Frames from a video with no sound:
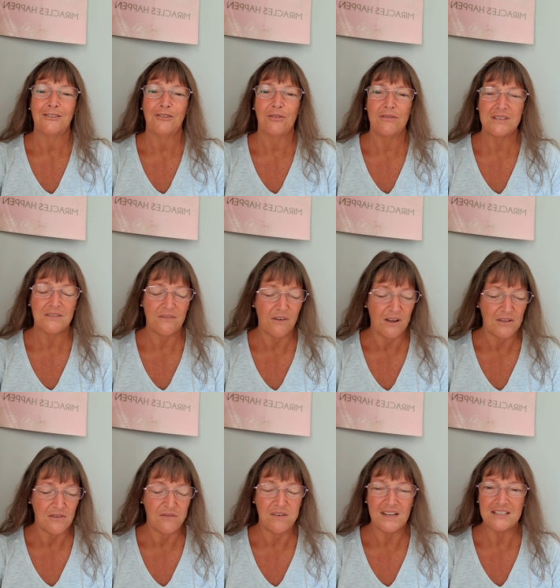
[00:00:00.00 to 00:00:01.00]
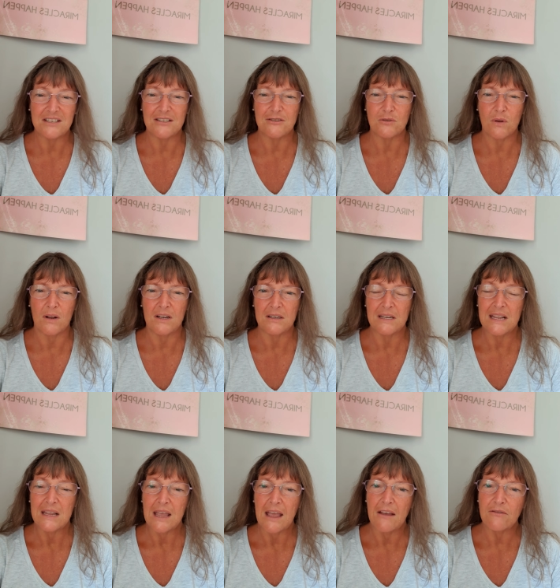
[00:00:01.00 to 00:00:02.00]
Crucify the flesh that's trying to
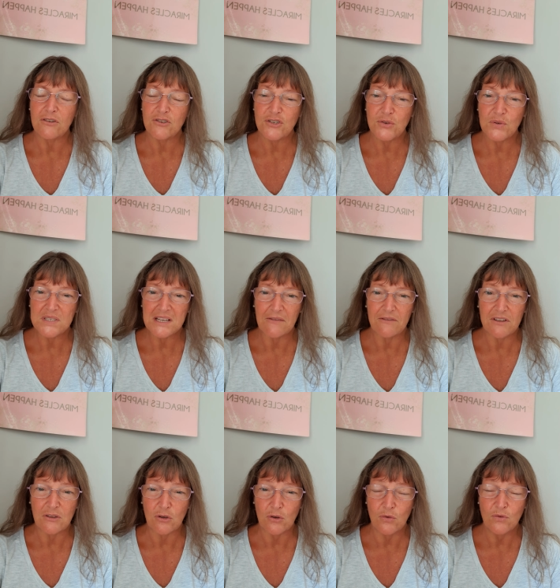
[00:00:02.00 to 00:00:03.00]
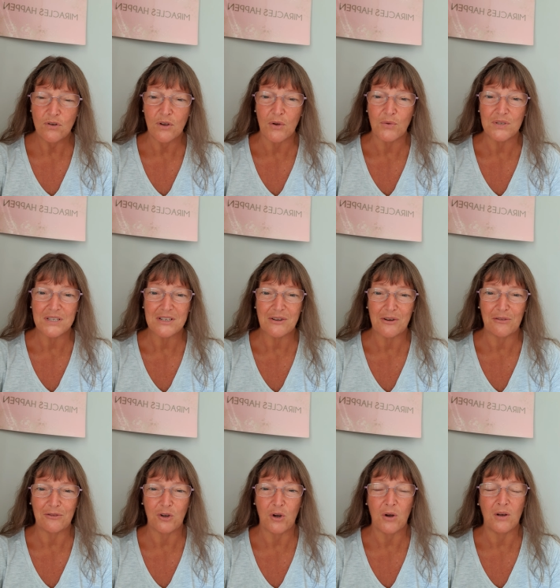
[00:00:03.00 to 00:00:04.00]
have you do something you know is not
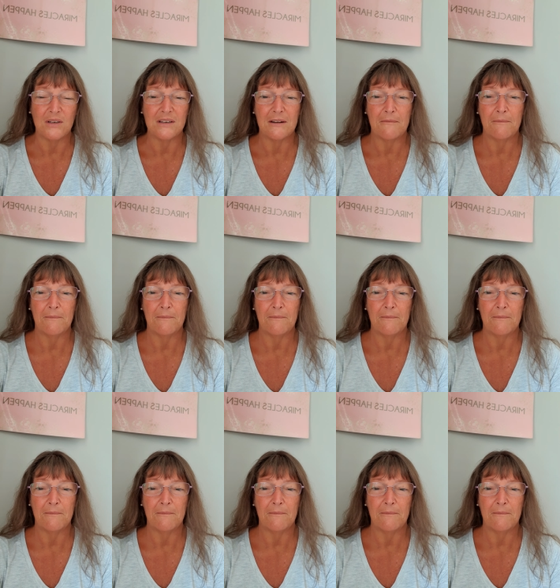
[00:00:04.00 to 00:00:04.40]
of God.